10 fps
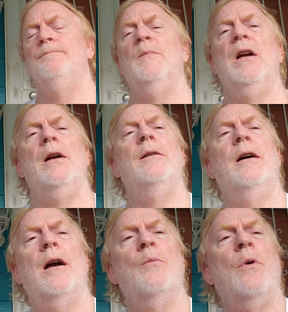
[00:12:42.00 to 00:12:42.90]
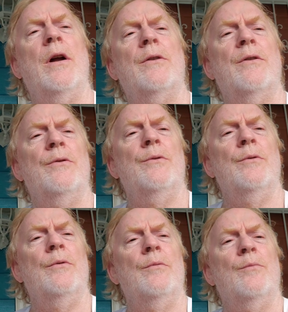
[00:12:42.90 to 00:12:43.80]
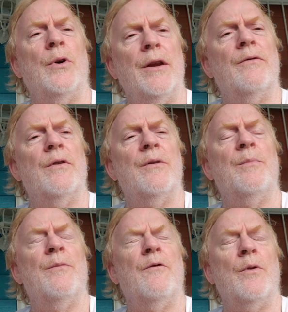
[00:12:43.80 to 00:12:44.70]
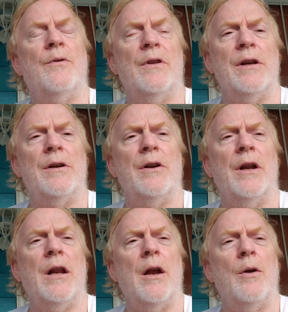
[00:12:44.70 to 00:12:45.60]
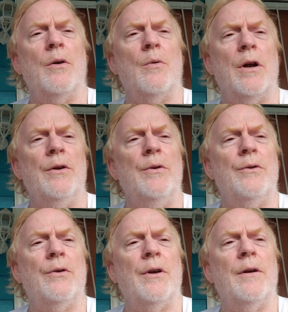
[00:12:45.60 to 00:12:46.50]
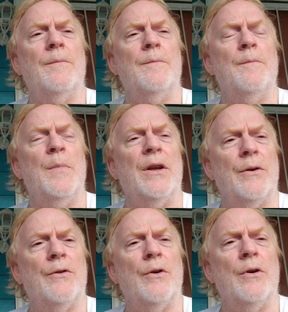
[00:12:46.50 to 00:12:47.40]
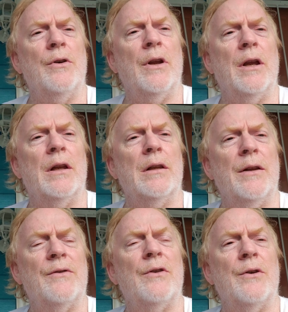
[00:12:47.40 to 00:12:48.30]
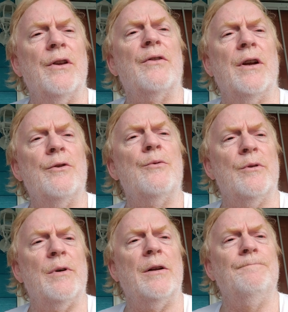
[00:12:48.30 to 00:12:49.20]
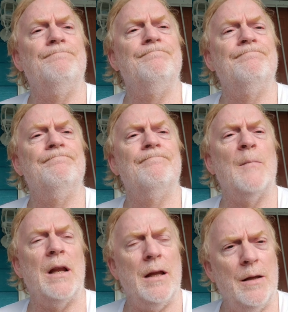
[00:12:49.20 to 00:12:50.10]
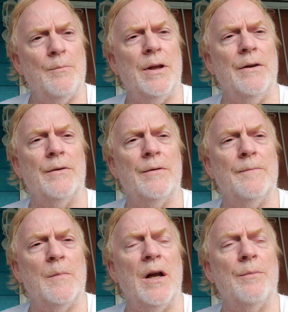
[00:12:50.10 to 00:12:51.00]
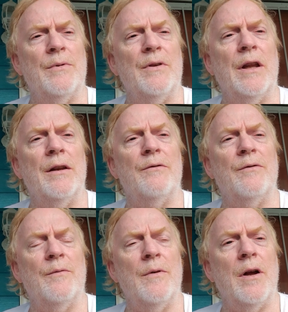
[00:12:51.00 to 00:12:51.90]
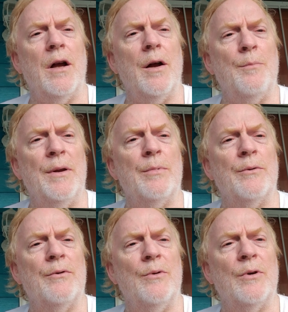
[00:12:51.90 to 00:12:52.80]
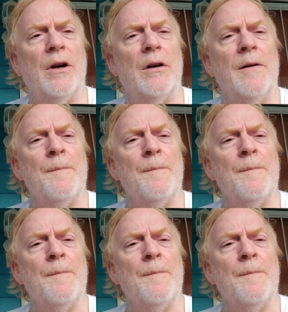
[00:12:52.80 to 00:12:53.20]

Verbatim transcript: uh, I want to pray for the folk there, and I want you to be concerned, and let's turn this country around. Please help the native uh, peoples who are